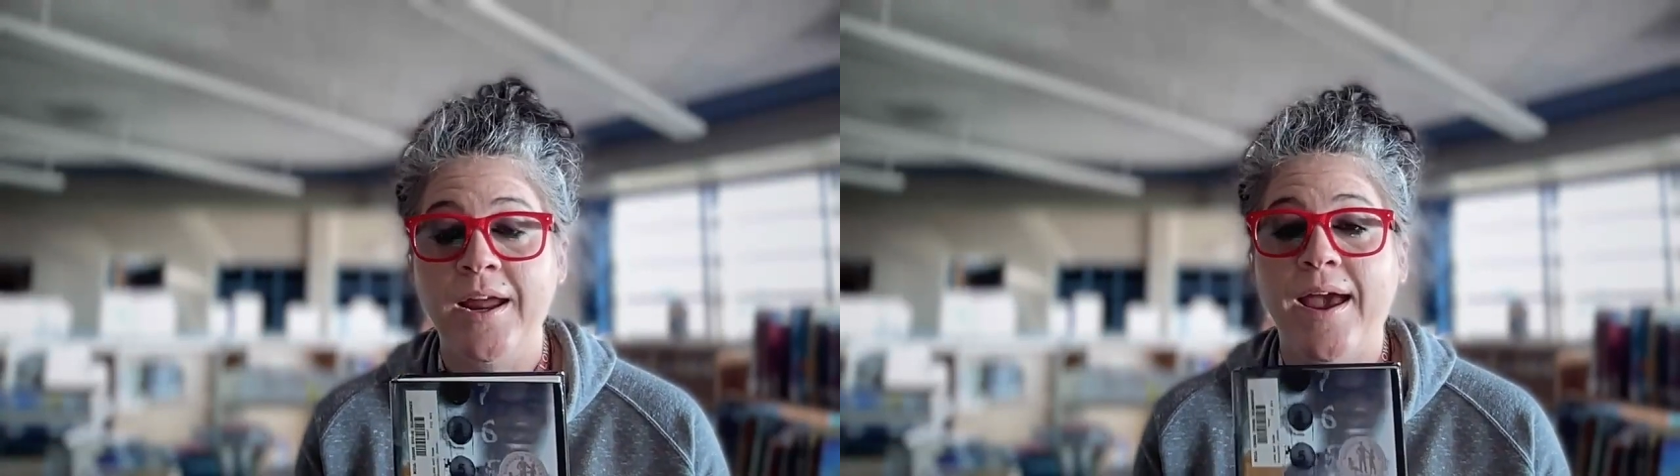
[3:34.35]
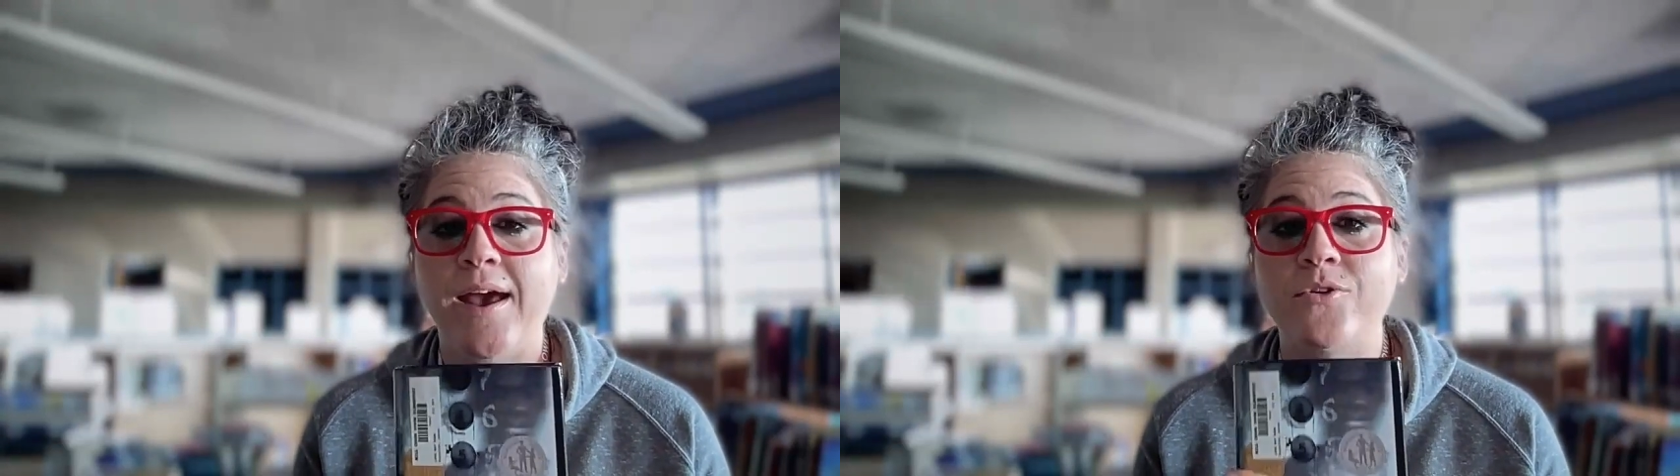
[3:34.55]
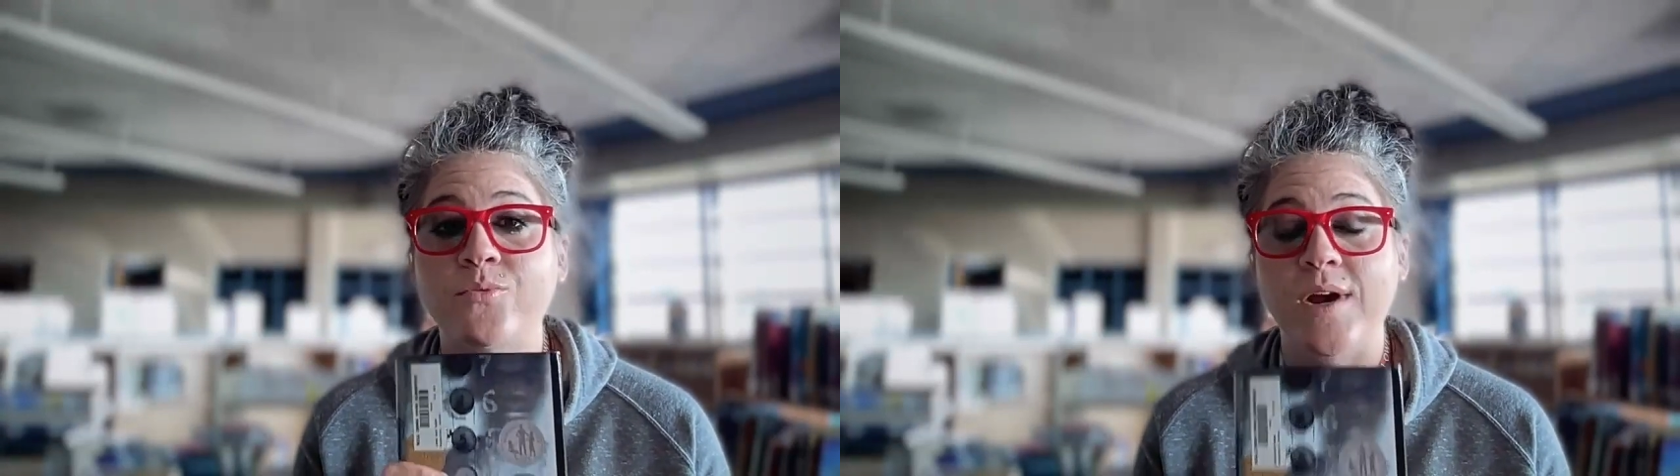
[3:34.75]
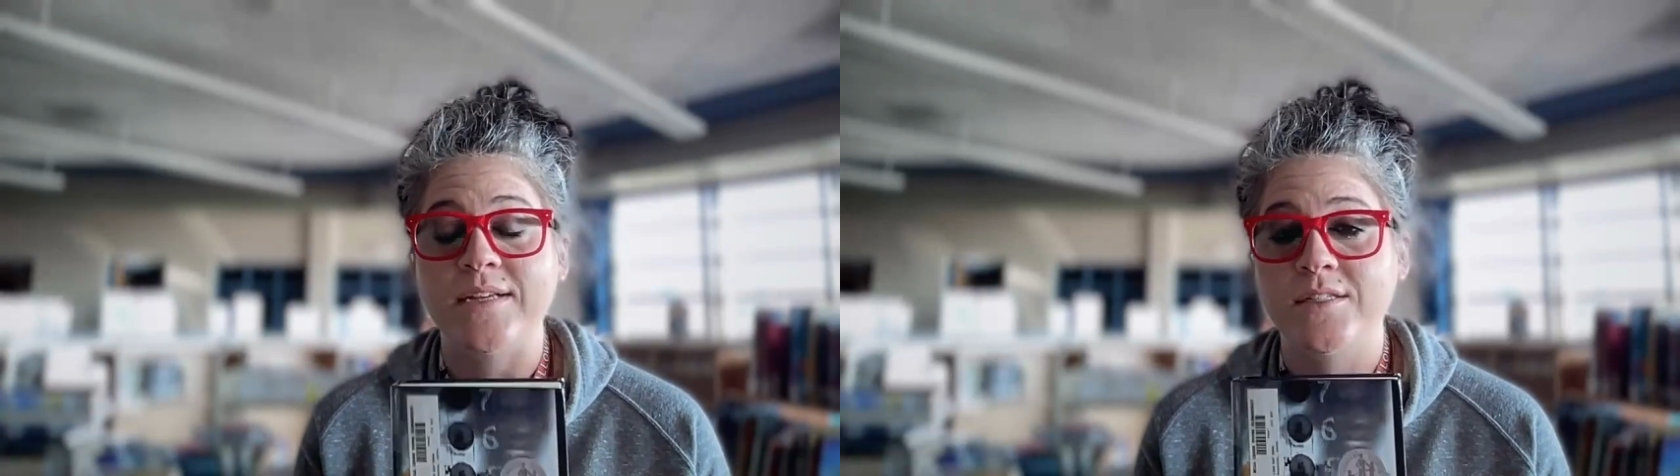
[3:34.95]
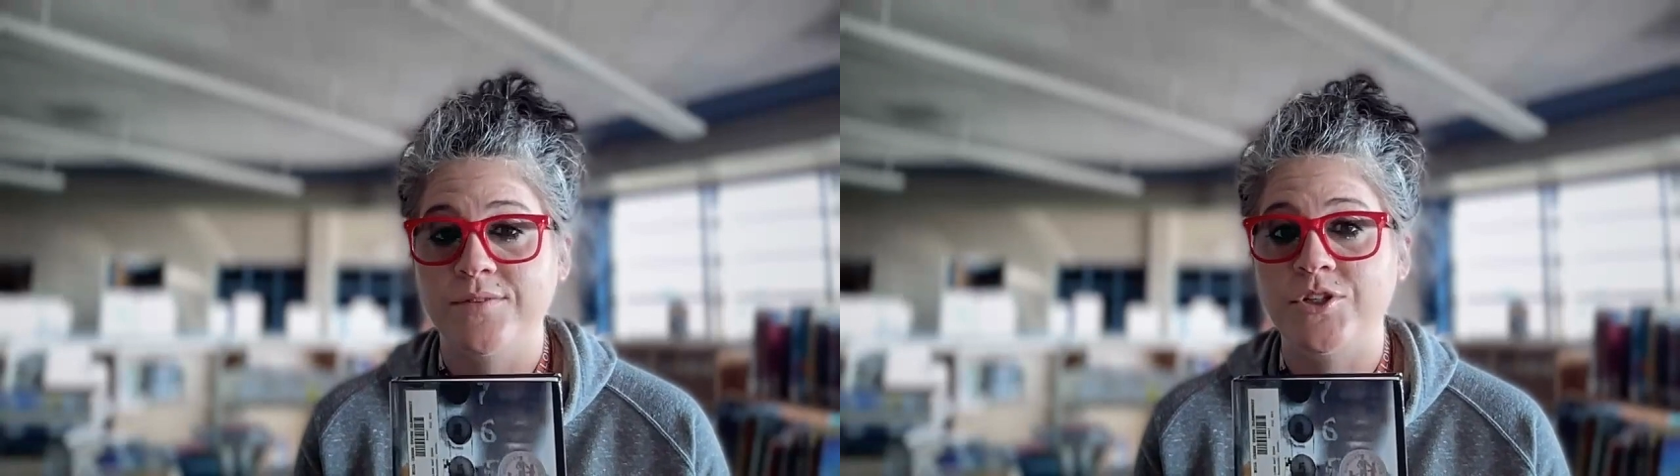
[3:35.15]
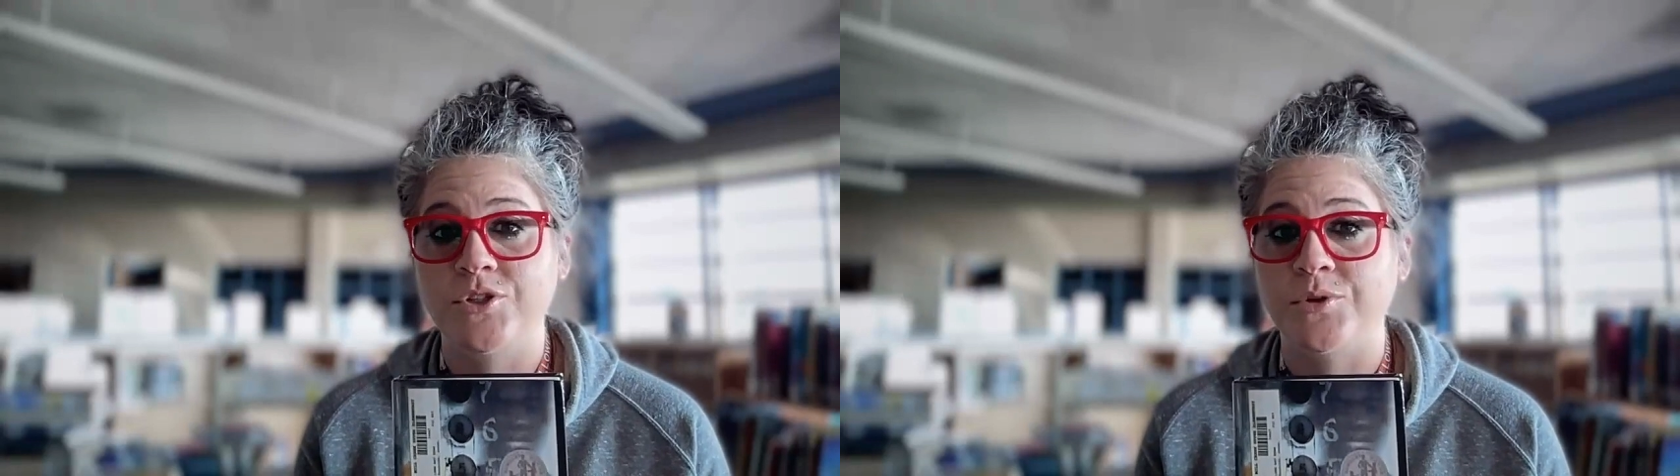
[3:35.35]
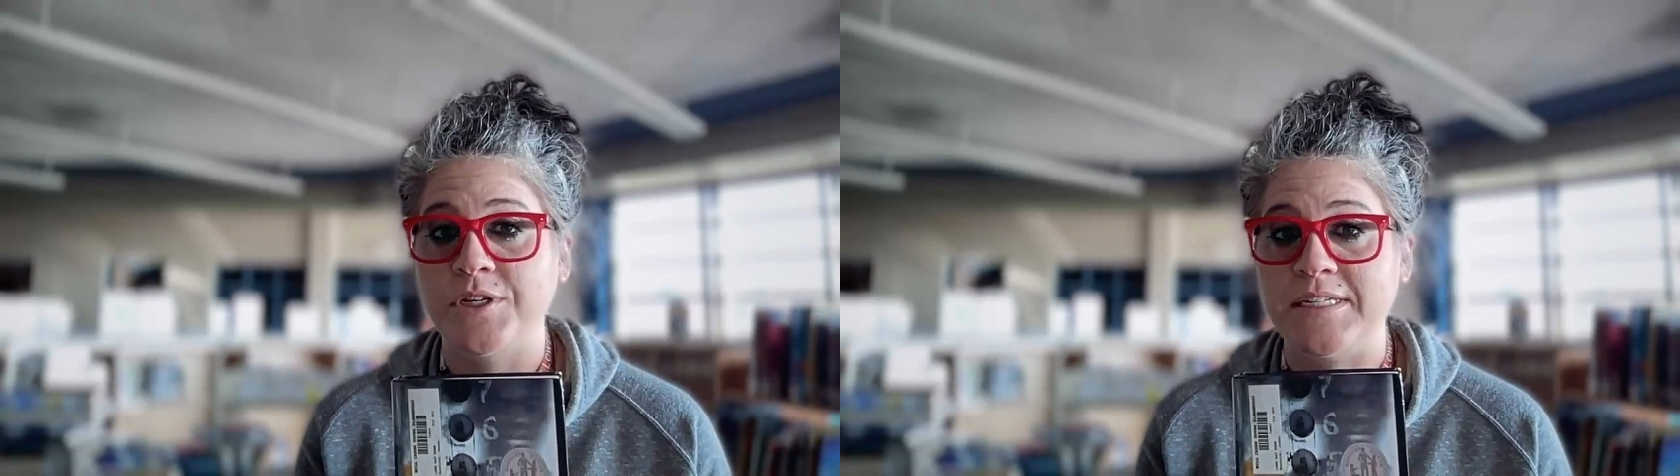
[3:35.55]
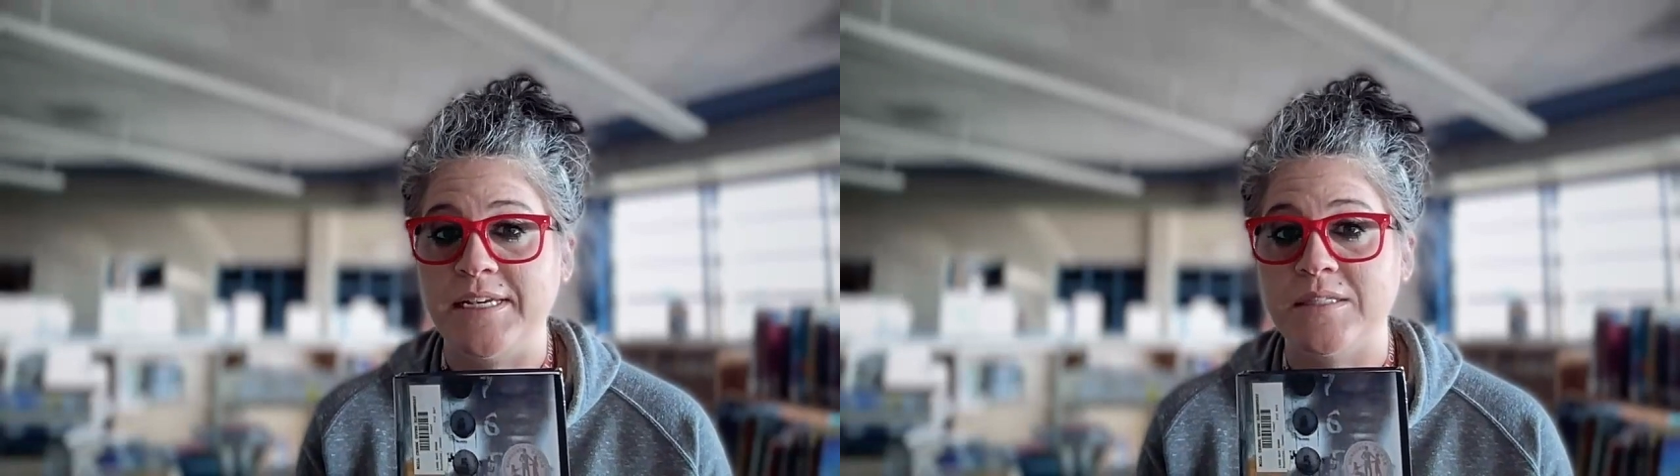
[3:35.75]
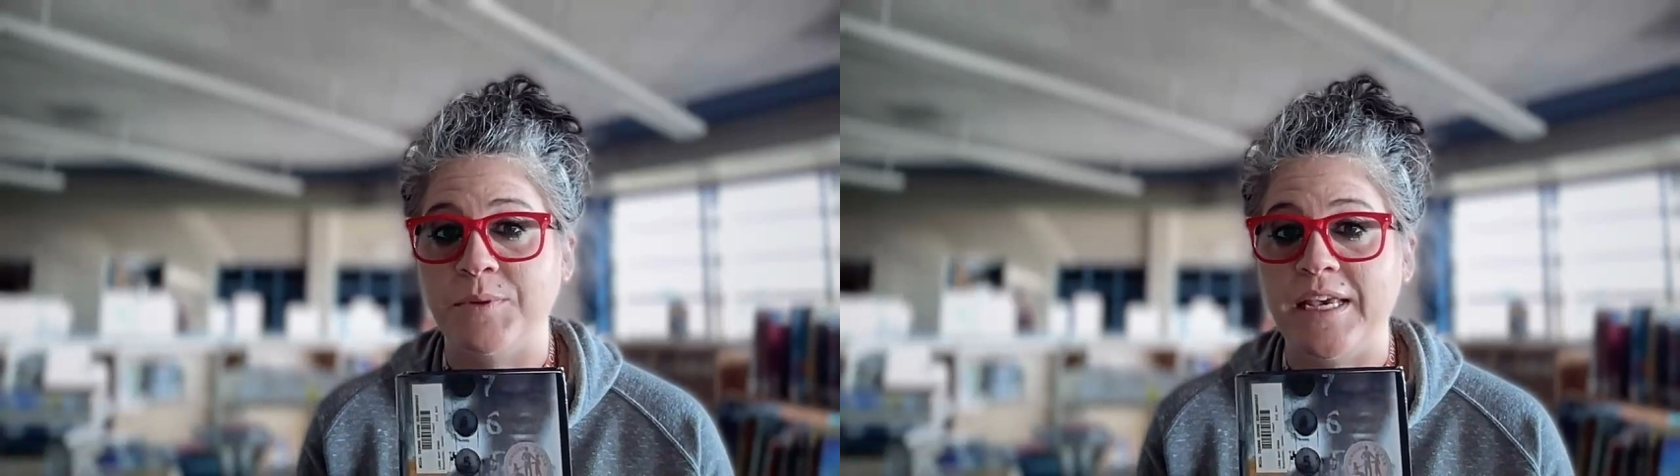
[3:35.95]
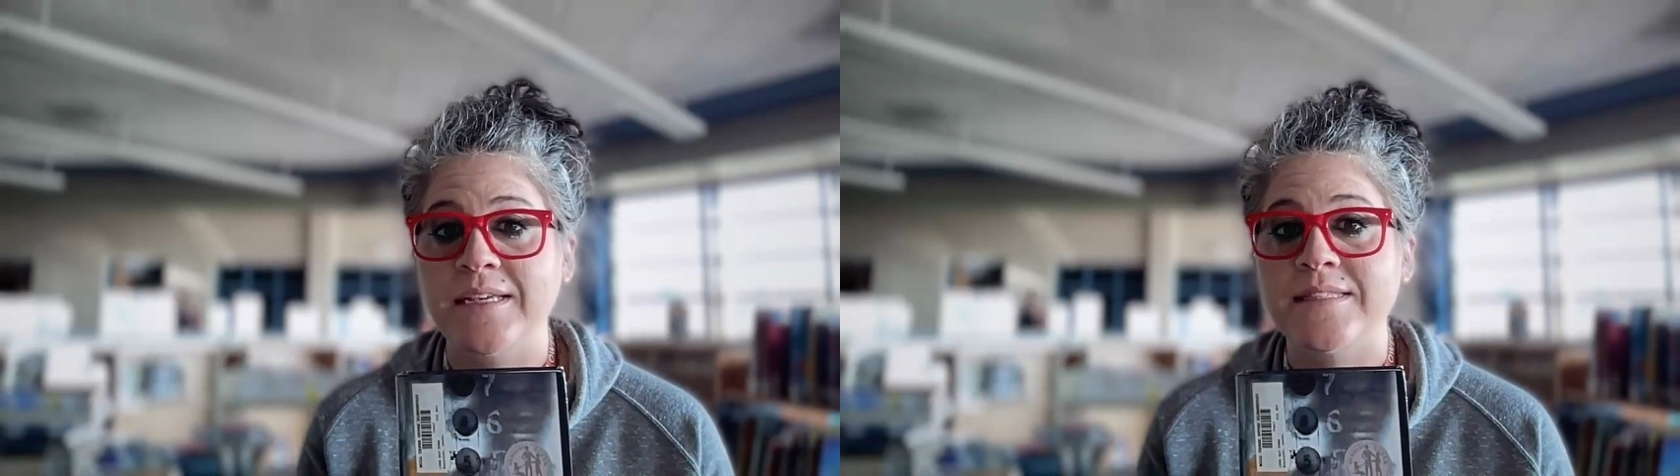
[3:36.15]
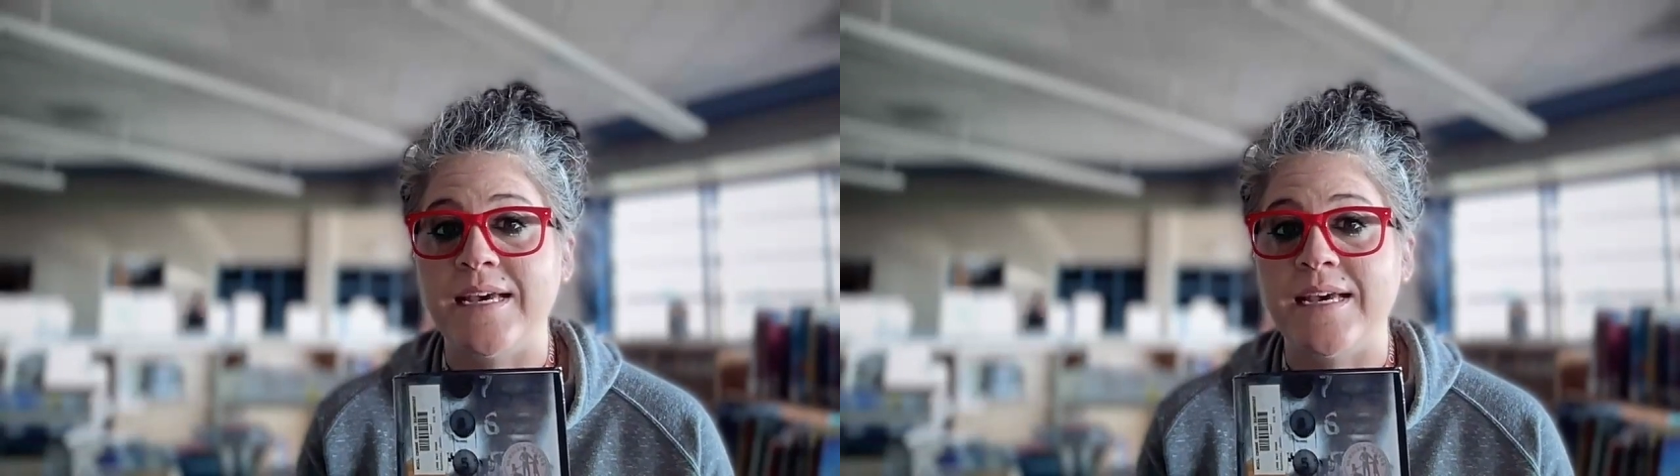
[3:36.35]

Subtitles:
And the rest of the story takes place